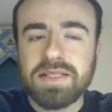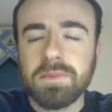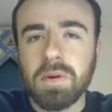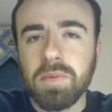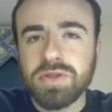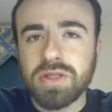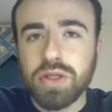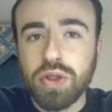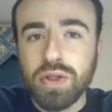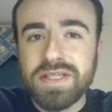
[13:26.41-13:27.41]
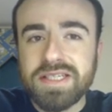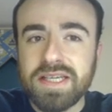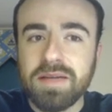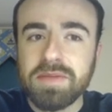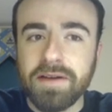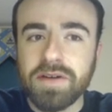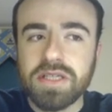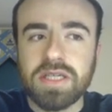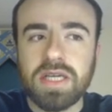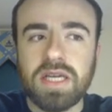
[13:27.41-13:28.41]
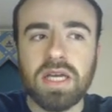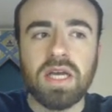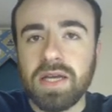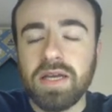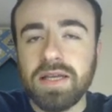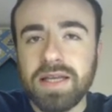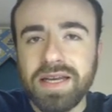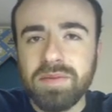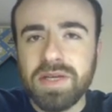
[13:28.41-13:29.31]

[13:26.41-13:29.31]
It promotes good team diversity. It can be